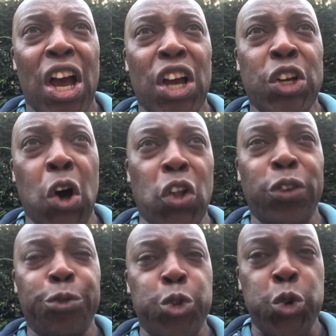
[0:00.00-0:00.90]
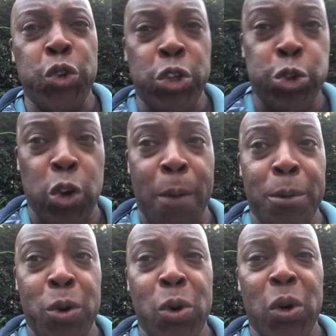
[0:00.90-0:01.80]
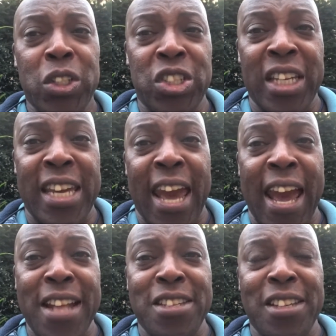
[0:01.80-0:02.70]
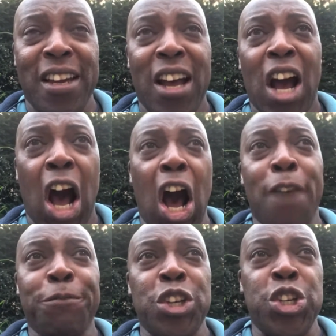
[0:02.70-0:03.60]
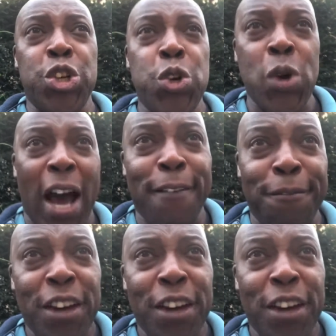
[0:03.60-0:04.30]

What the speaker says: gone through the trouble to get after you have